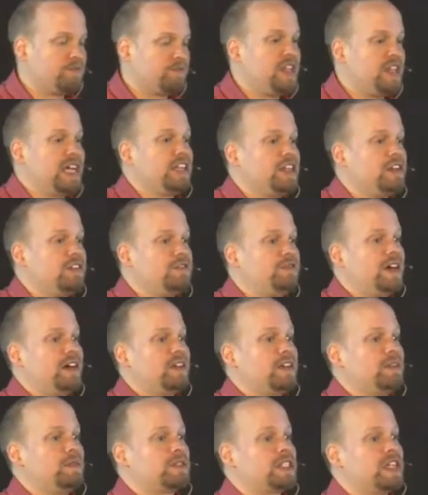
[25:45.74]
Daniel
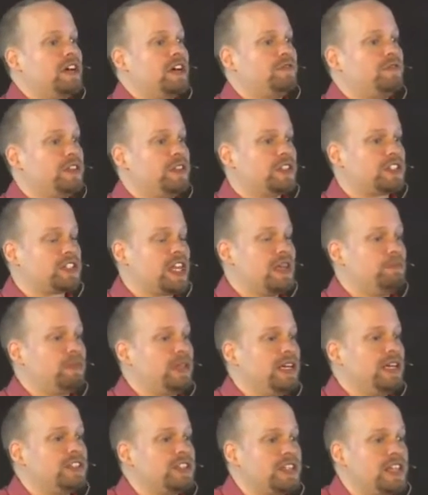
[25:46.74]
found himself in the same
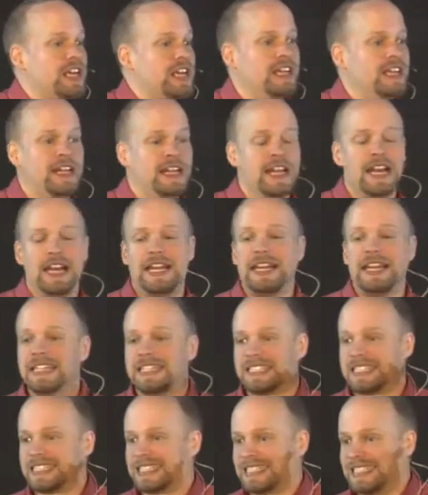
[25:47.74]
place again, and he
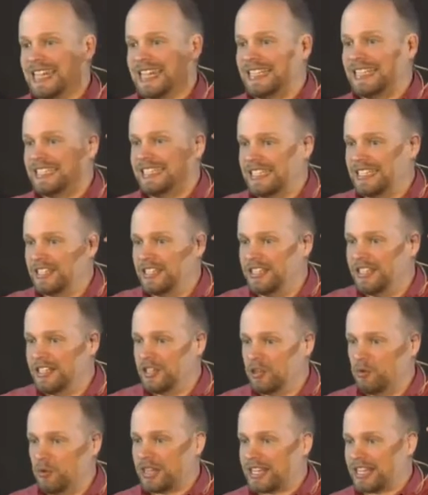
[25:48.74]
ascended
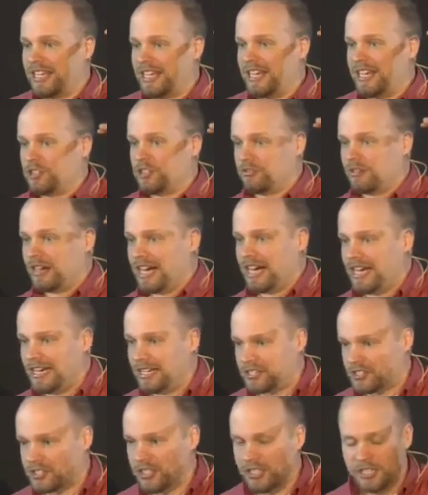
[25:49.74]
with King
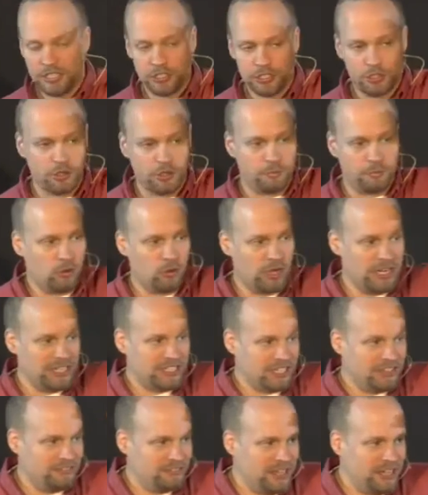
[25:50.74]
Darius to a
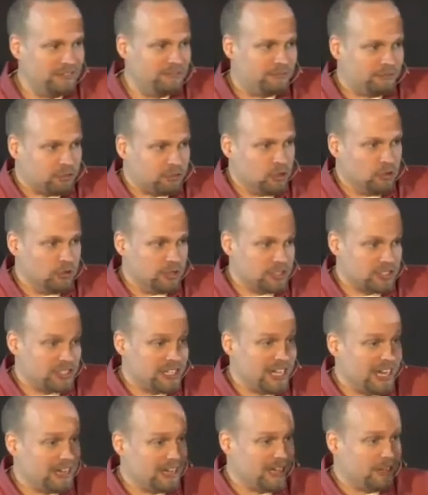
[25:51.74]
point of influence,
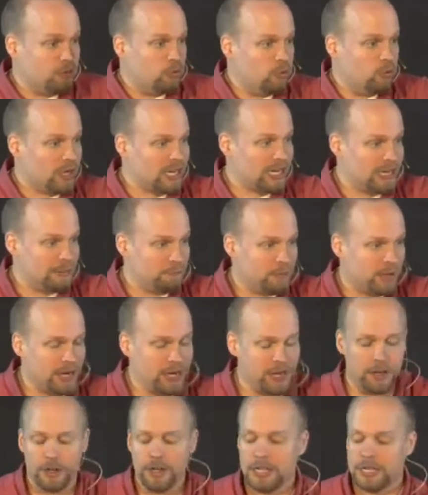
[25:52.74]
not in one
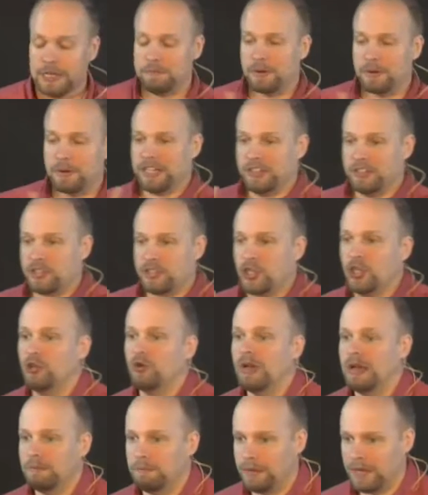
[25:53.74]
empire, but in
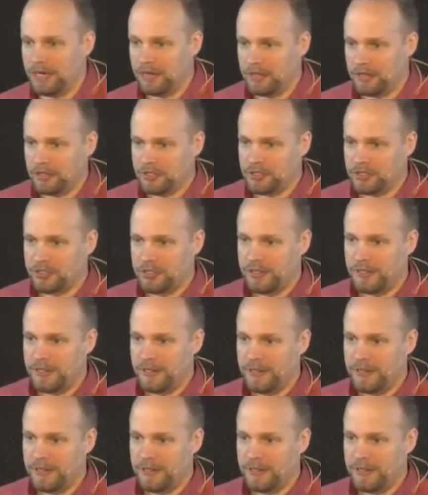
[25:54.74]
two empires.